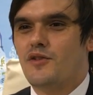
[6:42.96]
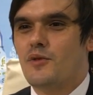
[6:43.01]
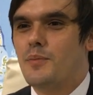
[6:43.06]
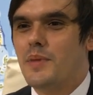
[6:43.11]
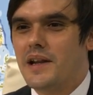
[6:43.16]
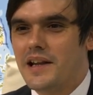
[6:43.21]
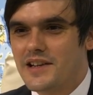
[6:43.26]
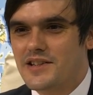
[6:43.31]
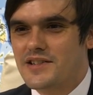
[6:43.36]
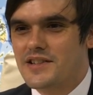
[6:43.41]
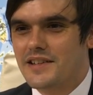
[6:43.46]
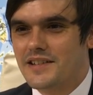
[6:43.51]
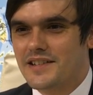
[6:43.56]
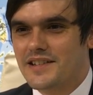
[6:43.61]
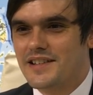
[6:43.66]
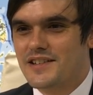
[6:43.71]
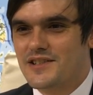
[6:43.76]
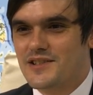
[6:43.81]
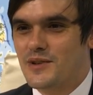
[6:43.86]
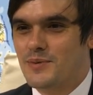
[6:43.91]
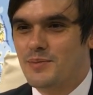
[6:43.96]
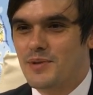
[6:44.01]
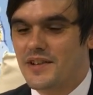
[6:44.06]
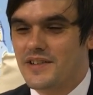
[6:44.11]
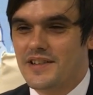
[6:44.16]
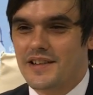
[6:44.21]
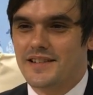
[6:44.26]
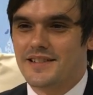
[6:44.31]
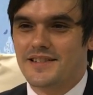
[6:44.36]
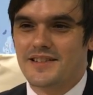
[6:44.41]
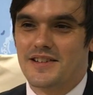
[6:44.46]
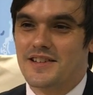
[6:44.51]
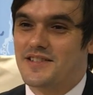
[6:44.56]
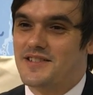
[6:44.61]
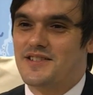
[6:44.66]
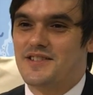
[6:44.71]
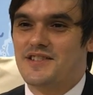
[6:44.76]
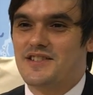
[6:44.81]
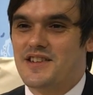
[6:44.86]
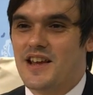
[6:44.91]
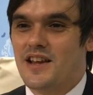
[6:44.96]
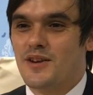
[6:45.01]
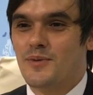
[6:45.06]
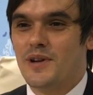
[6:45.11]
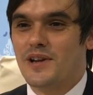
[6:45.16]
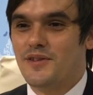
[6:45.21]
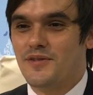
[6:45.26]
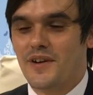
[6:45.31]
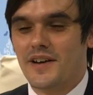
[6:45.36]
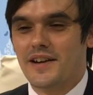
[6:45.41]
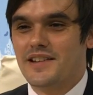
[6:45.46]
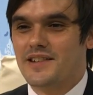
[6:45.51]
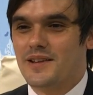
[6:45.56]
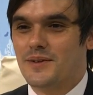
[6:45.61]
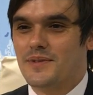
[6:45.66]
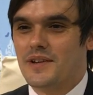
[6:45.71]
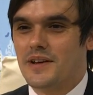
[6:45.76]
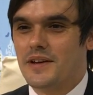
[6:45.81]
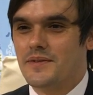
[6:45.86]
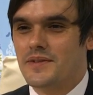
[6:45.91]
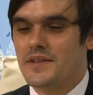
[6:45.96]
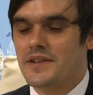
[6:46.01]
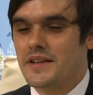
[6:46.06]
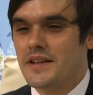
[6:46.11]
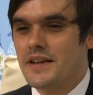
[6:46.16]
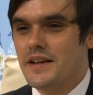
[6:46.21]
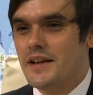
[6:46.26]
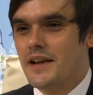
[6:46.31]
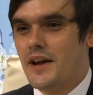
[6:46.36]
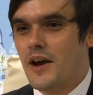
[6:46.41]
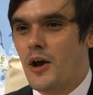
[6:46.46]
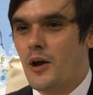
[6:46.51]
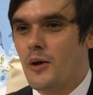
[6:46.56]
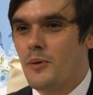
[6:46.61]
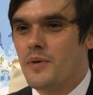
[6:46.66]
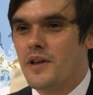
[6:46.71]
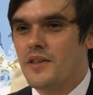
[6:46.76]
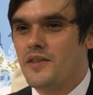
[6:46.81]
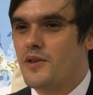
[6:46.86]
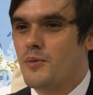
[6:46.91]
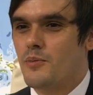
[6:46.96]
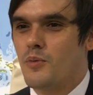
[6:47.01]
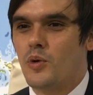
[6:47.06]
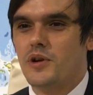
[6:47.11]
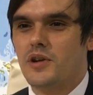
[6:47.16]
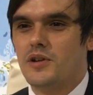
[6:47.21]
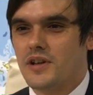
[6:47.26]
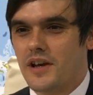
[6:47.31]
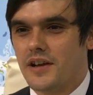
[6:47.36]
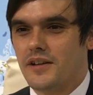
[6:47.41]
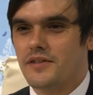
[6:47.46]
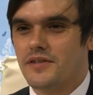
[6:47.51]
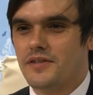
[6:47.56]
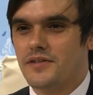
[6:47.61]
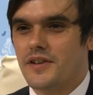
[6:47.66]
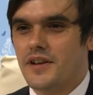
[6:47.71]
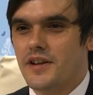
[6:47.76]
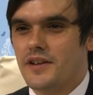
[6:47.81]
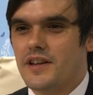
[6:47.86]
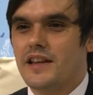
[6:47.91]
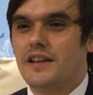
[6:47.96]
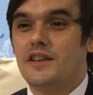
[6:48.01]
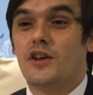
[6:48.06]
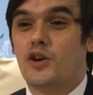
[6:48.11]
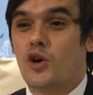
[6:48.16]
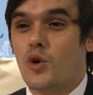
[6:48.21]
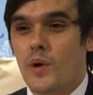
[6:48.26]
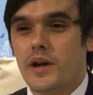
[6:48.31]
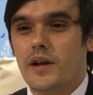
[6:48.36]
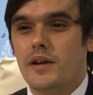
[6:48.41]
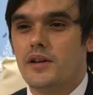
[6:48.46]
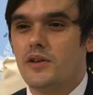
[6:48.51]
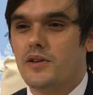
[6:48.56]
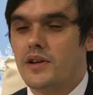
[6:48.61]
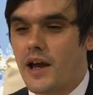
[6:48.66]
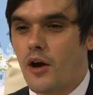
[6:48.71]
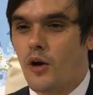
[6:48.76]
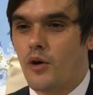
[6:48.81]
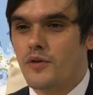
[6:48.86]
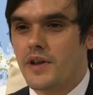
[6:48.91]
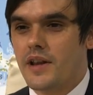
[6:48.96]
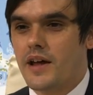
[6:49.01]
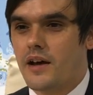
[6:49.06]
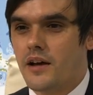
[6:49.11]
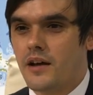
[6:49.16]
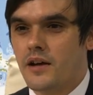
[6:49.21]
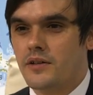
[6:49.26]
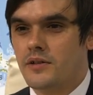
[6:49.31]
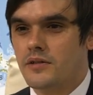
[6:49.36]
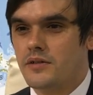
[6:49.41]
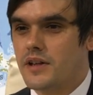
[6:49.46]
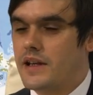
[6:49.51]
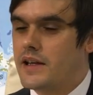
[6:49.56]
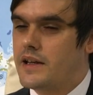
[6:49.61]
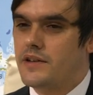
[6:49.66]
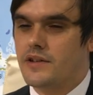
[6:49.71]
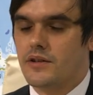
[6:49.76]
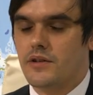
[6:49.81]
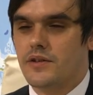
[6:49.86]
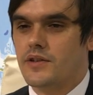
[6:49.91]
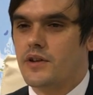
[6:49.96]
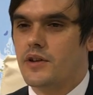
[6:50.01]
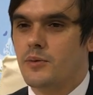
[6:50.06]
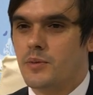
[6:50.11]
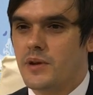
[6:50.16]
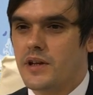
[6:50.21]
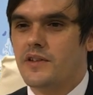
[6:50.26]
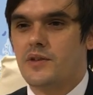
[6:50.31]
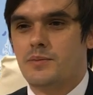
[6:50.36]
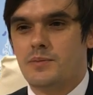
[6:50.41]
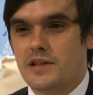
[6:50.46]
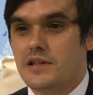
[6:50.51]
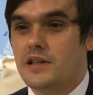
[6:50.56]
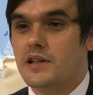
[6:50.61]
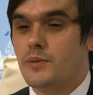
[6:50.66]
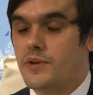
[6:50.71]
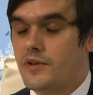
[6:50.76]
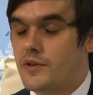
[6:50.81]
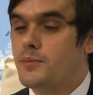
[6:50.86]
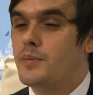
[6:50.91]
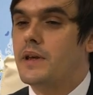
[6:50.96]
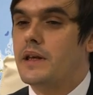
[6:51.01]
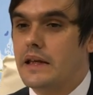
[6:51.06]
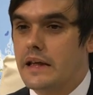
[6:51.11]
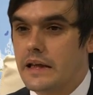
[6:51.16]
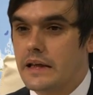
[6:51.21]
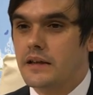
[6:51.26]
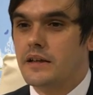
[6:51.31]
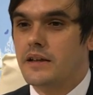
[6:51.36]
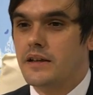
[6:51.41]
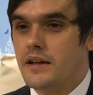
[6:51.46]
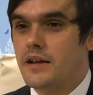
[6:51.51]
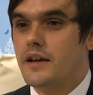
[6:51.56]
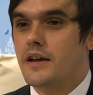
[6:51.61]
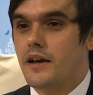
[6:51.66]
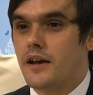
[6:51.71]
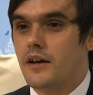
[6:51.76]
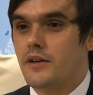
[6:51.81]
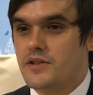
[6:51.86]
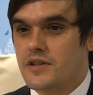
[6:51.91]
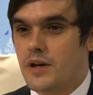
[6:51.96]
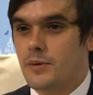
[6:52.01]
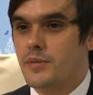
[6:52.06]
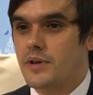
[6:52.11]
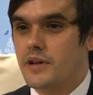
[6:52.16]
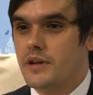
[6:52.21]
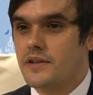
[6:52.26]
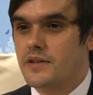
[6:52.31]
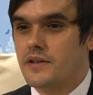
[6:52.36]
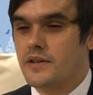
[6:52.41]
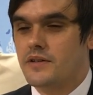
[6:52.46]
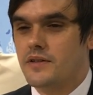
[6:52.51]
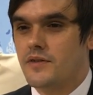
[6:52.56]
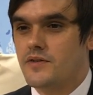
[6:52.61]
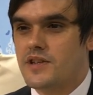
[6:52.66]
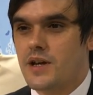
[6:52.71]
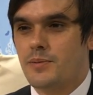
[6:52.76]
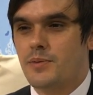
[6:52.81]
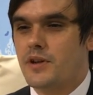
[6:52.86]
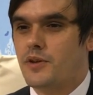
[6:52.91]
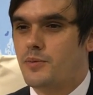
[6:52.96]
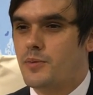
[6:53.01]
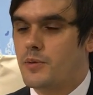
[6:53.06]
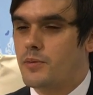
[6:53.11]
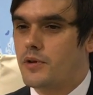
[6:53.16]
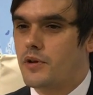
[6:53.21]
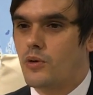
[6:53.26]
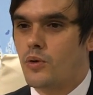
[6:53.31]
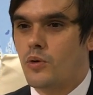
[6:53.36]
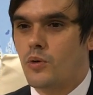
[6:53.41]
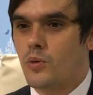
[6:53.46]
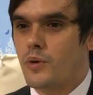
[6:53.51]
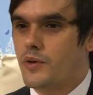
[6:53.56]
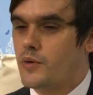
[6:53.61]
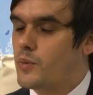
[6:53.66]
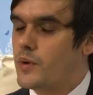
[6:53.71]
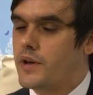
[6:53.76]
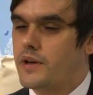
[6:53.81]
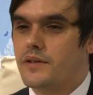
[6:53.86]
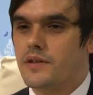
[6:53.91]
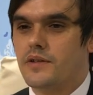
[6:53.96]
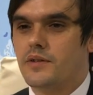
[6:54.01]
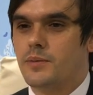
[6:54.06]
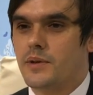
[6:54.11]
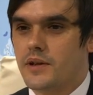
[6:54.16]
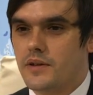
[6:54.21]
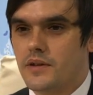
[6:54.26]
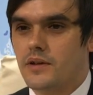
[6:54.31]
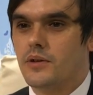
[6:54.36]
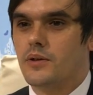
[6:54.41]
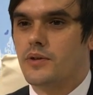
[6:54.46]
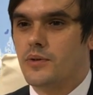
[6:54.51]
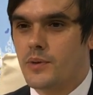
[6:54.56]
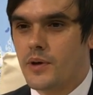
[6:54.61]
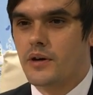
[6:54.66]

malicious. It's just because it's just genuinely funny sometimes. And the more you the quicker you get over that hurdle, the easier it's going to be, especially with speaking Japanese. And Japanese people are always willing to speak to you as